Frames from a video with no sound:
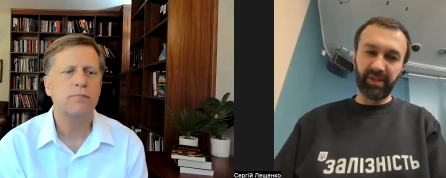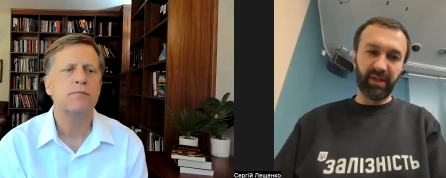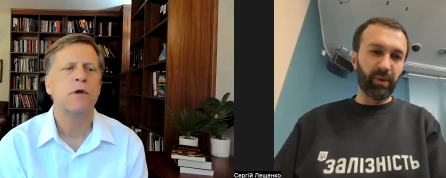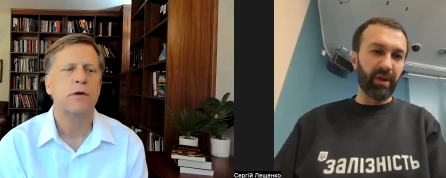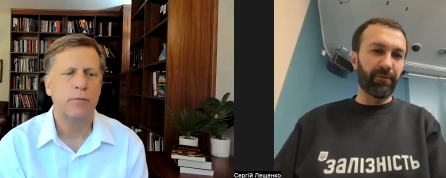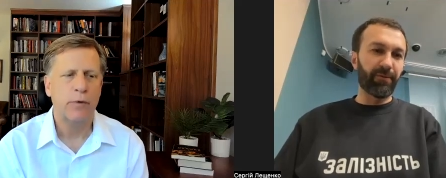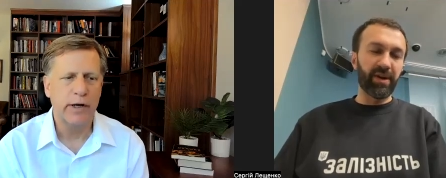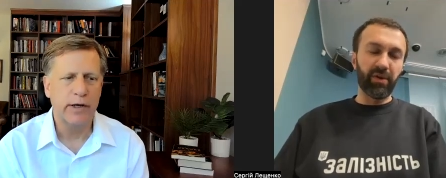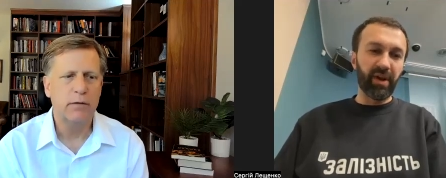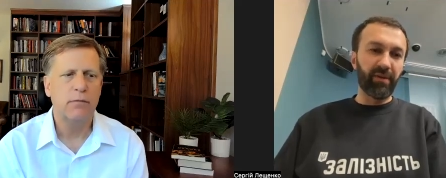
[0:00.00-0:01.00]
Speaker 1: we are
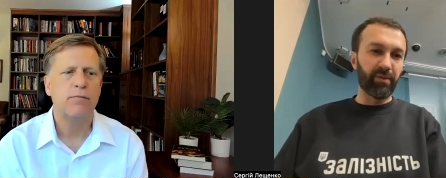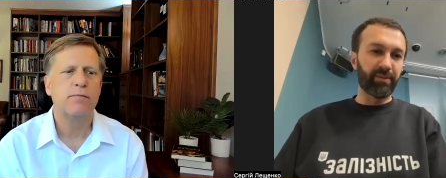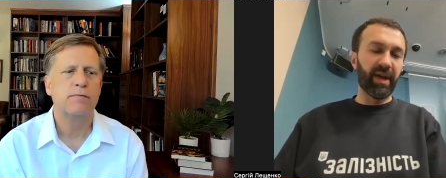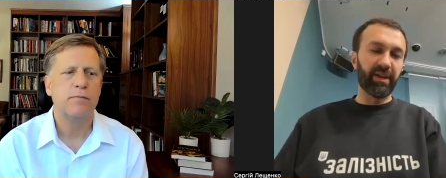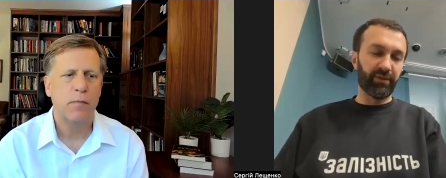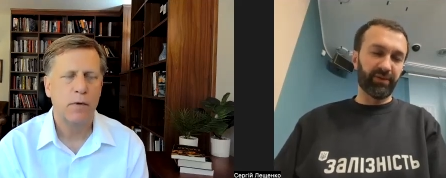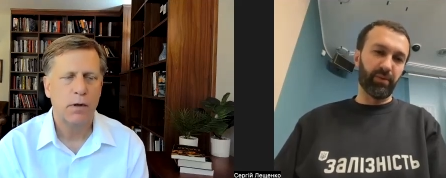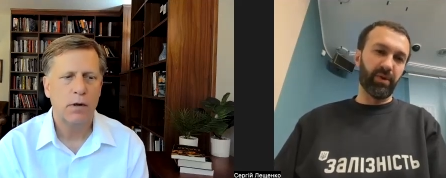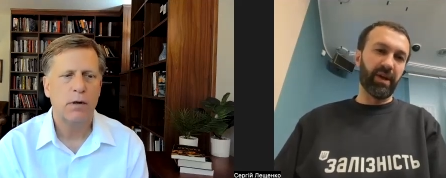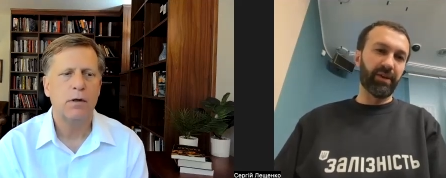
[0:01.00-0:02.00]
far away from the end of the
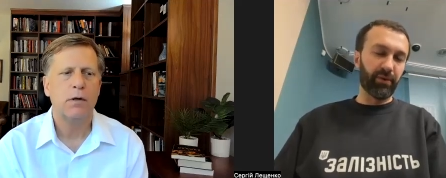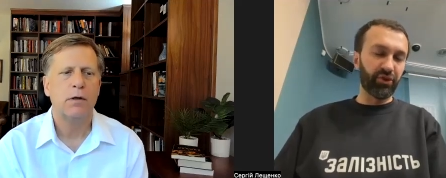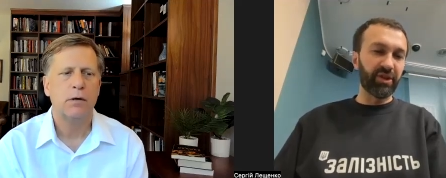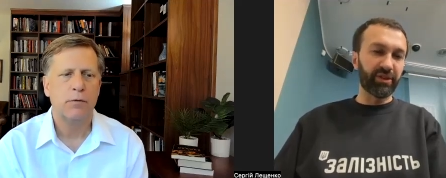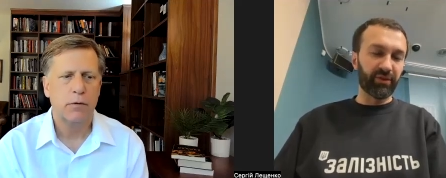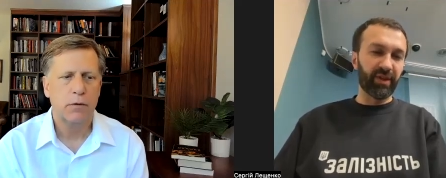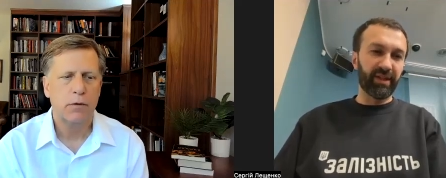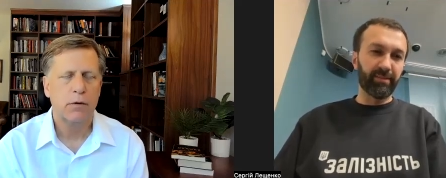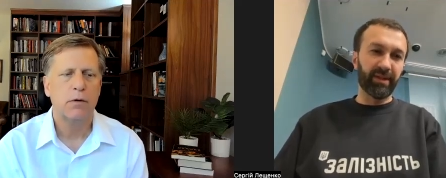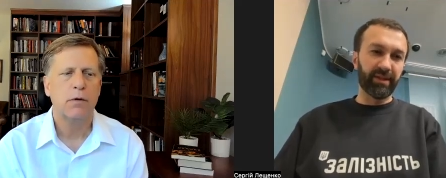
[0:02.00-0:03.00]
war. Unfortunately to say
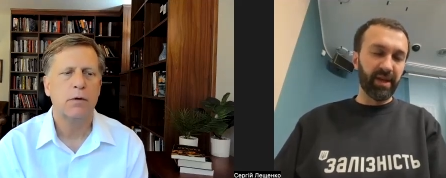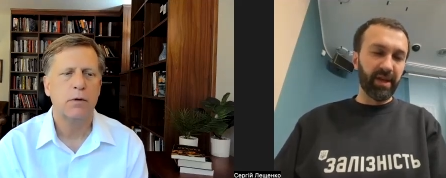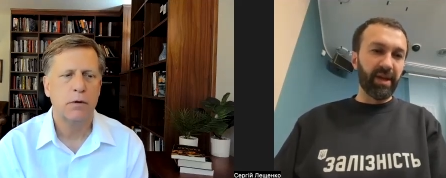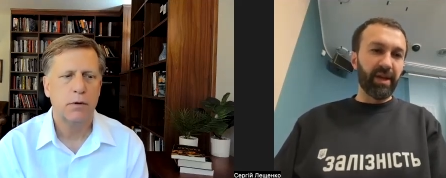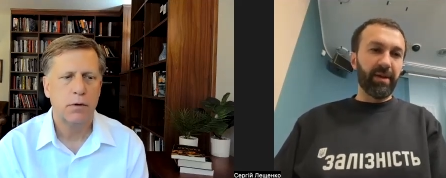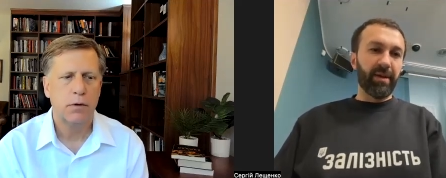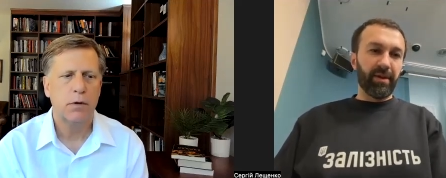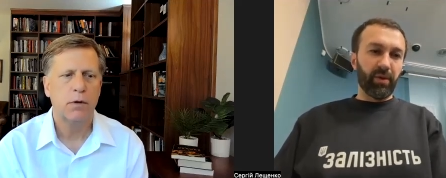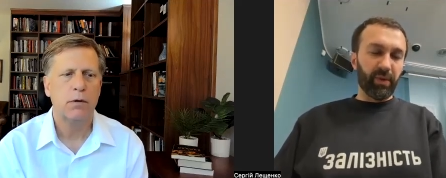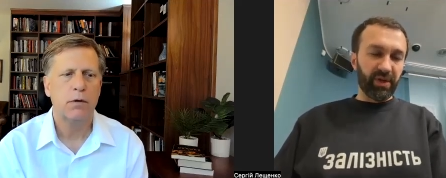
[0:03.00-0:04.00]
it, but
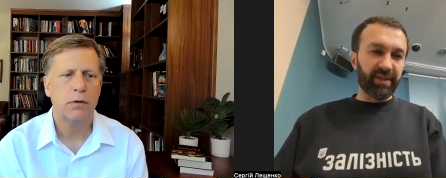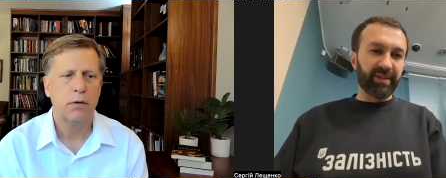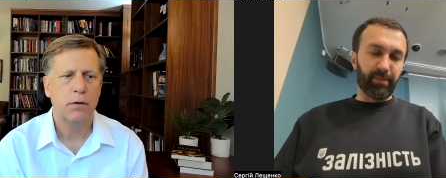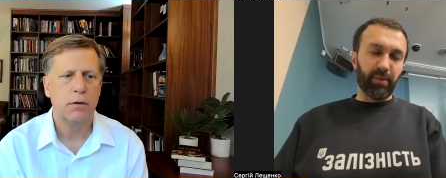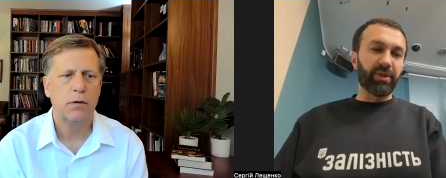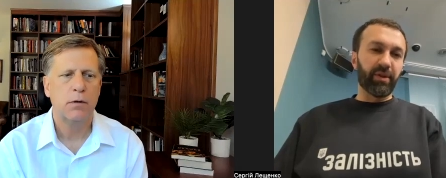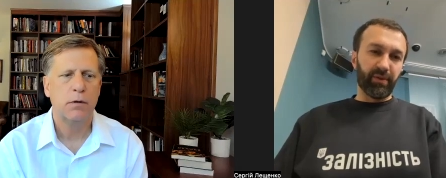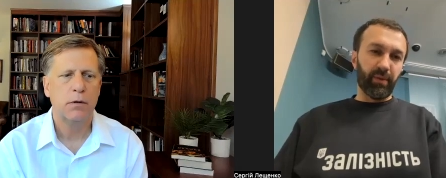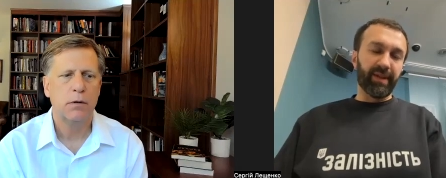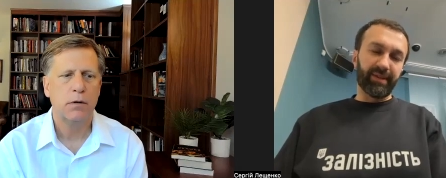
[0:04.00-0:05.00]
we need support of
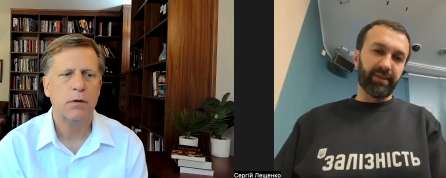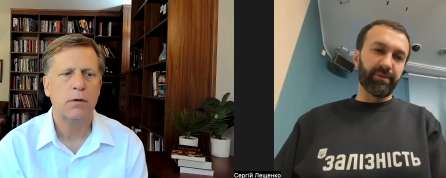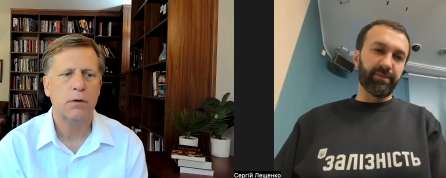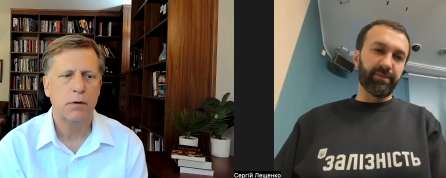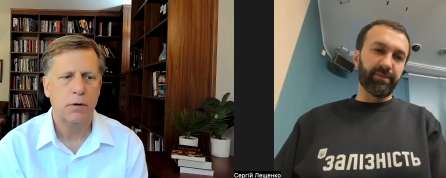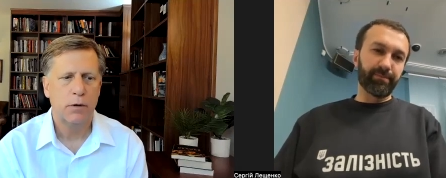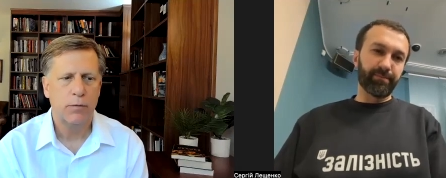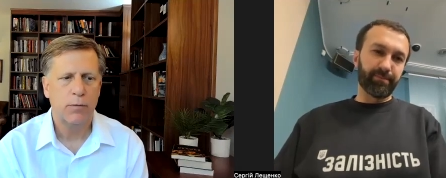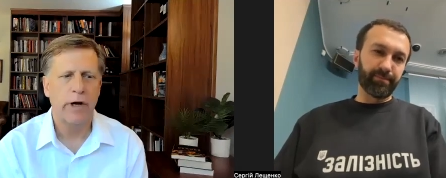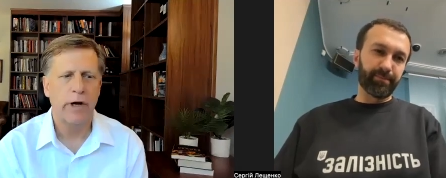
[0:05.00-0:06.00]
the West.
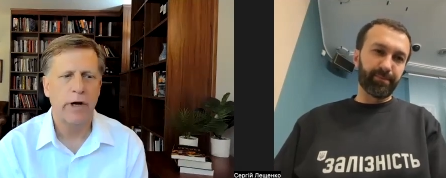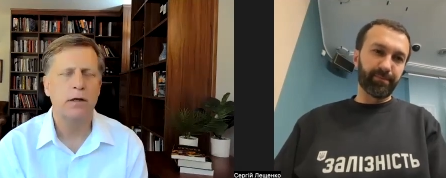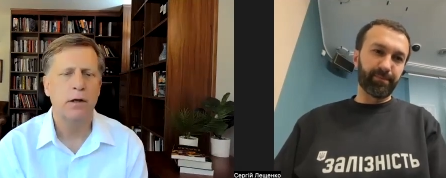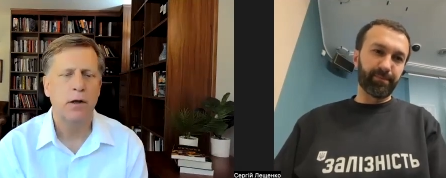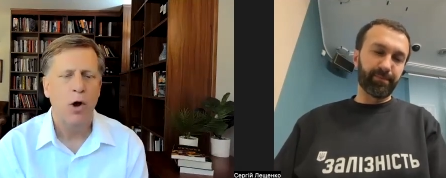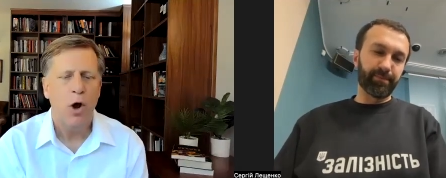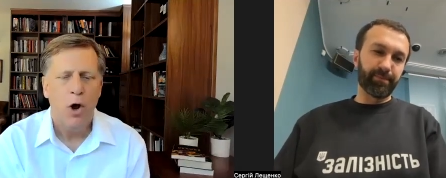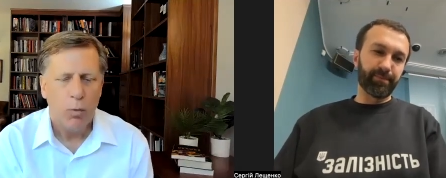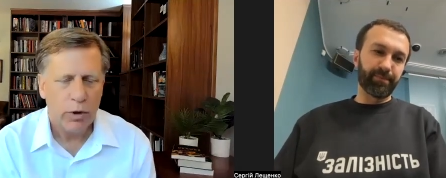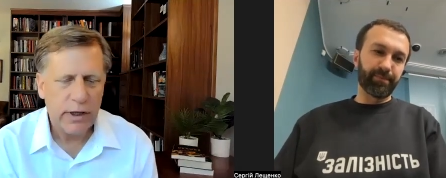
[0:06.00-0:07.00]
Speaker 2: Right.
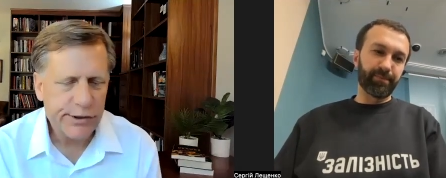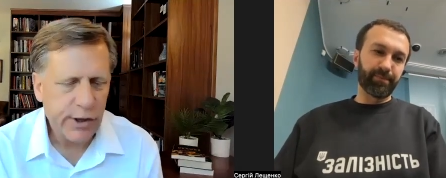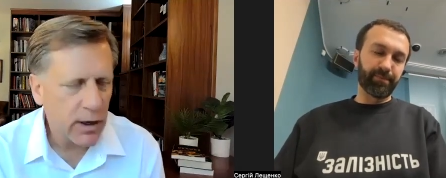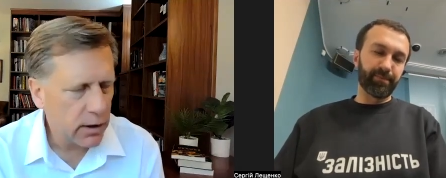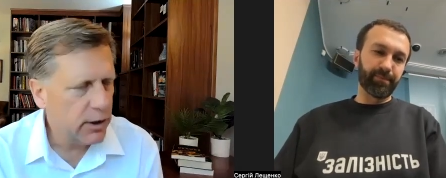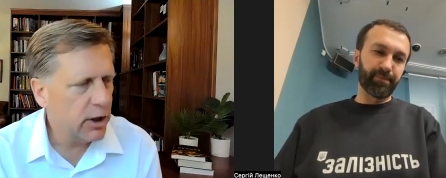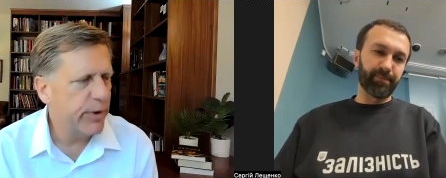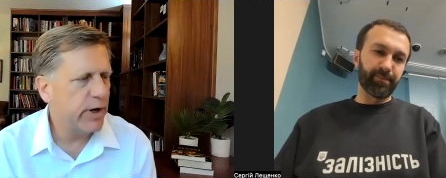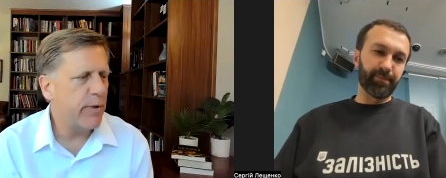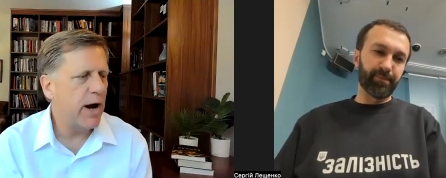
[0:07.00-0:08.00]
Well, let's talk a little bit
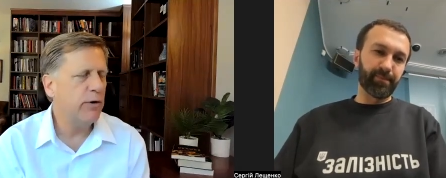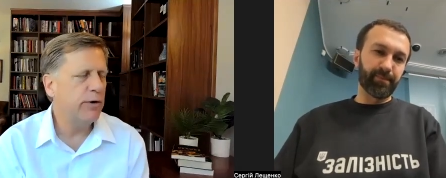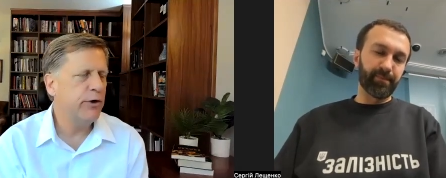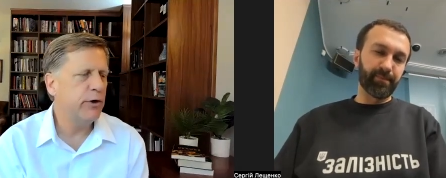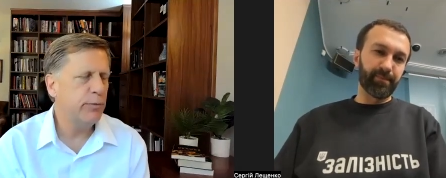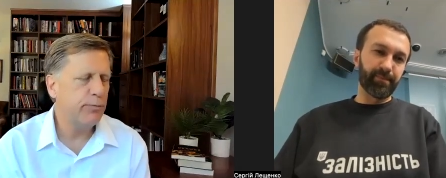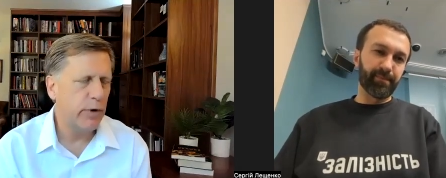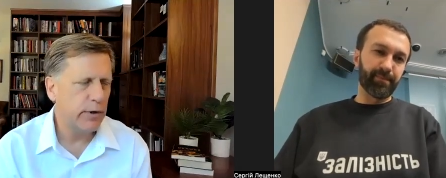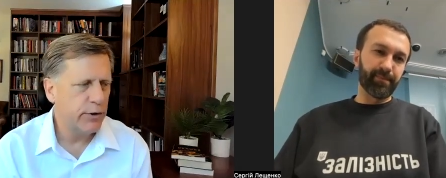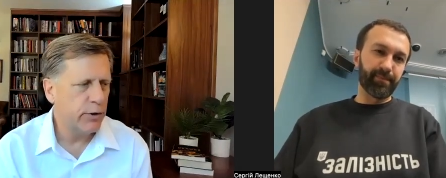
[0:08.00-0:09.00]
about your
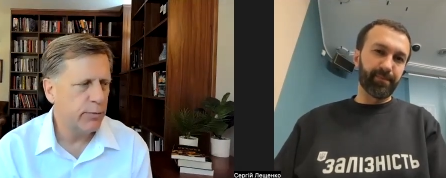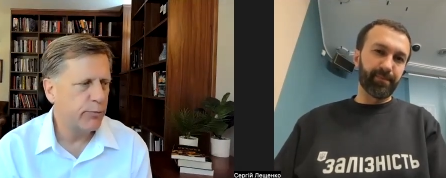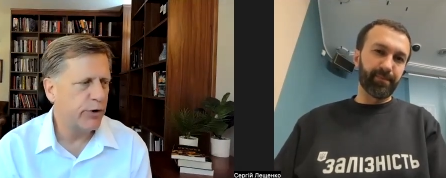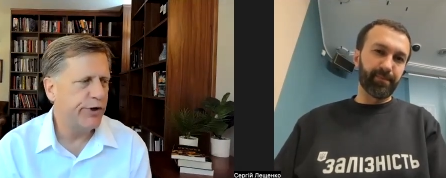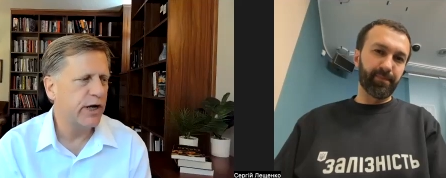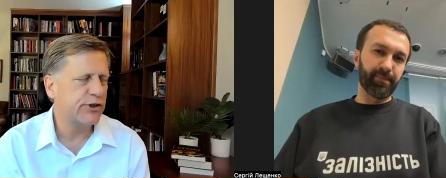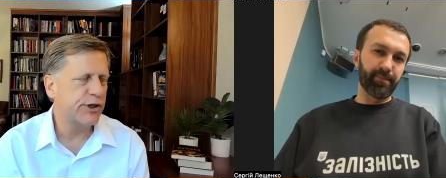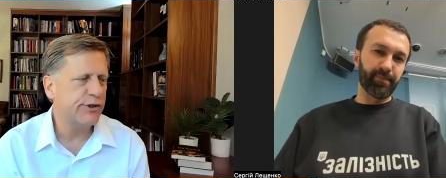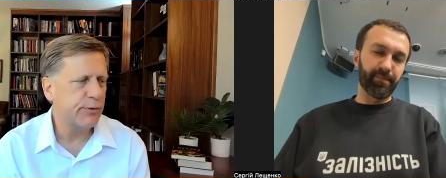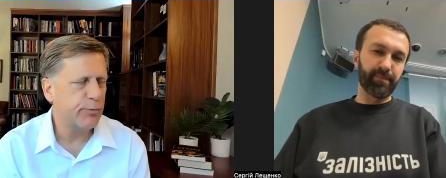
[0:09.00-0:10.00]
your
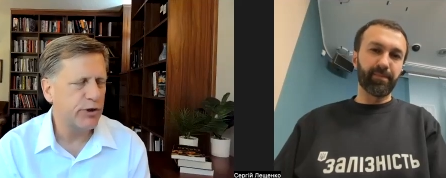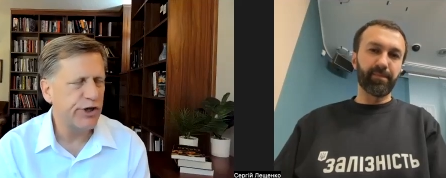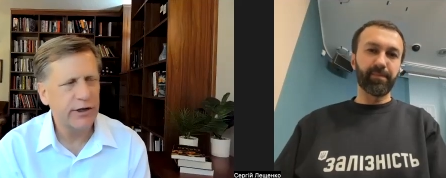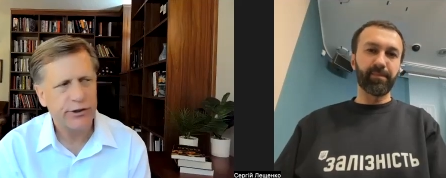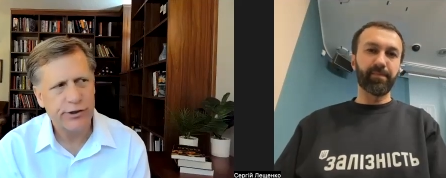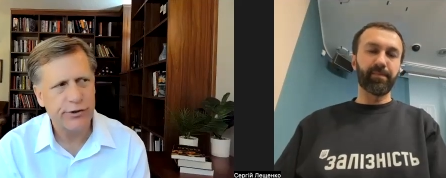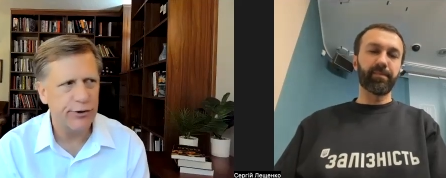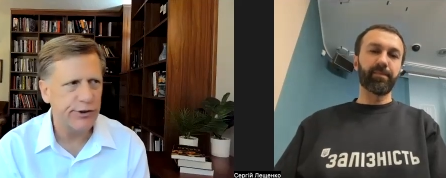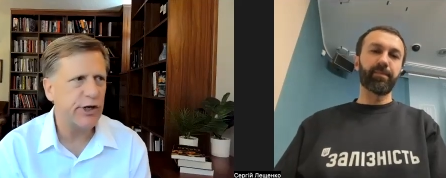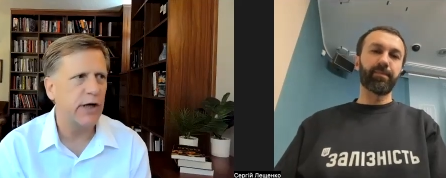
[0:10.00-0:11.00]
predictions or projections or
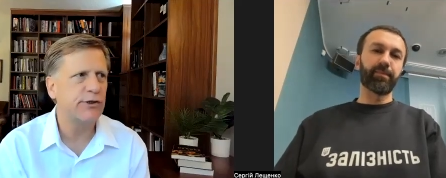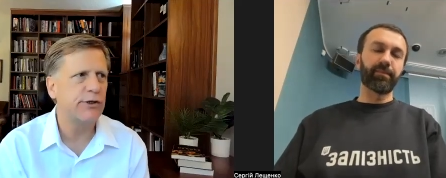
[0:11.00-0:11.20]
discussions